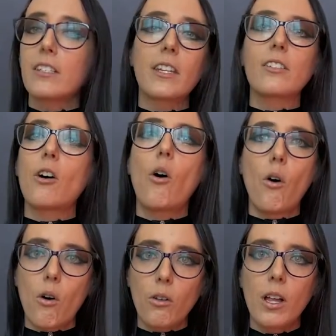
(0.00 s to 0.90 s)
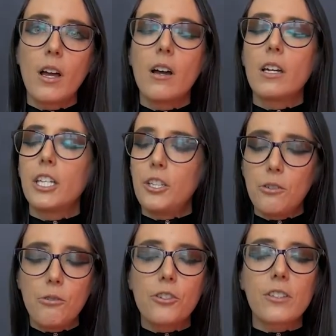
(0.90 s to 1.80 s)
There's a whole
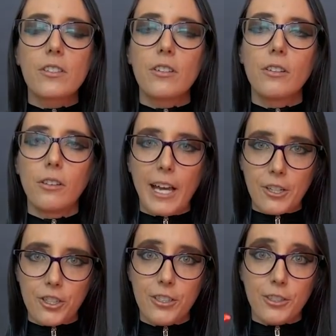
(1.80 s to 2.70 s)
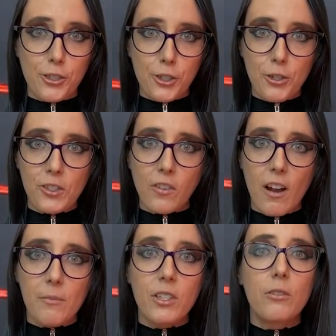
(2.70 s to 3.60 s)
huge selection to choose
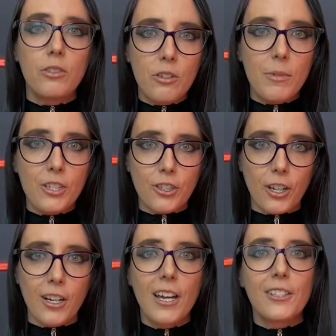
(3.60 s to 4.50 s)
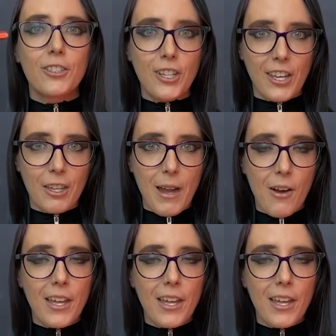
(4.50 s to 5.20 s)
from, so do be sure to check them out.